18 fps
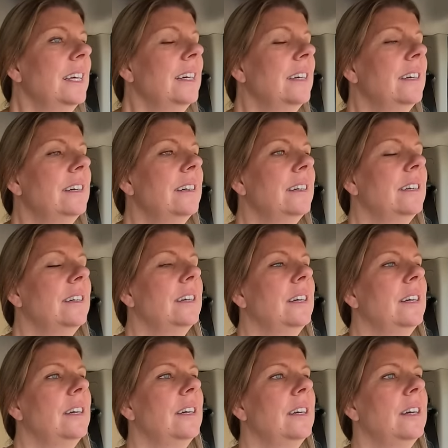
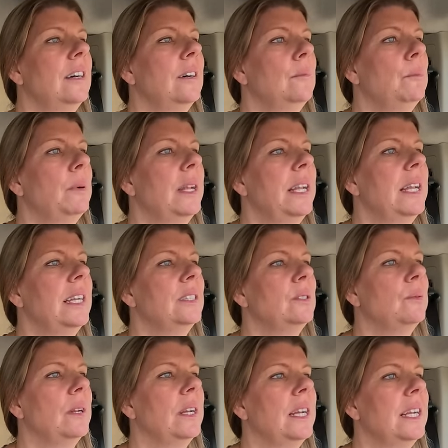Oh, but it
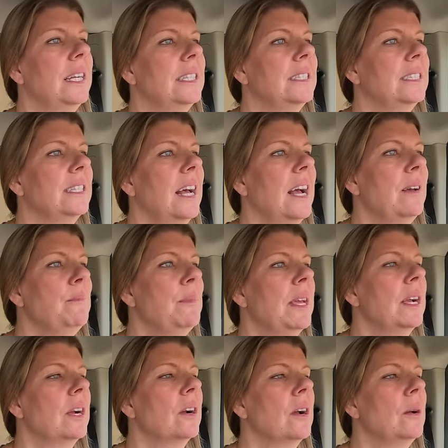is what it is. I'm
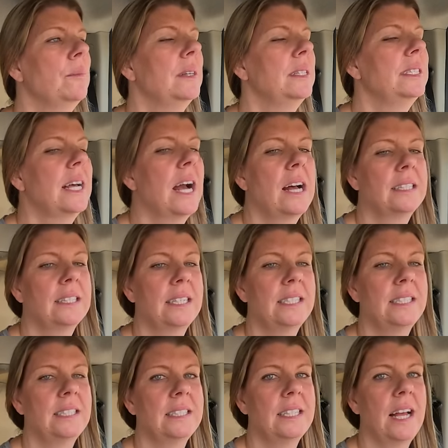here. I'm in
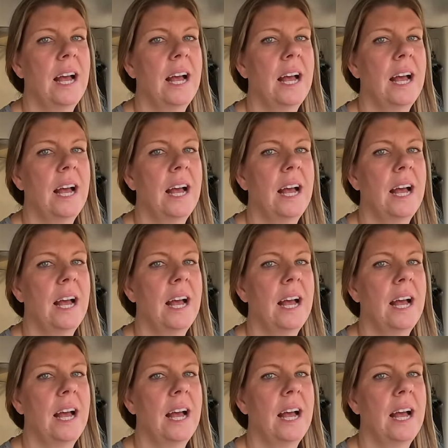Dallas.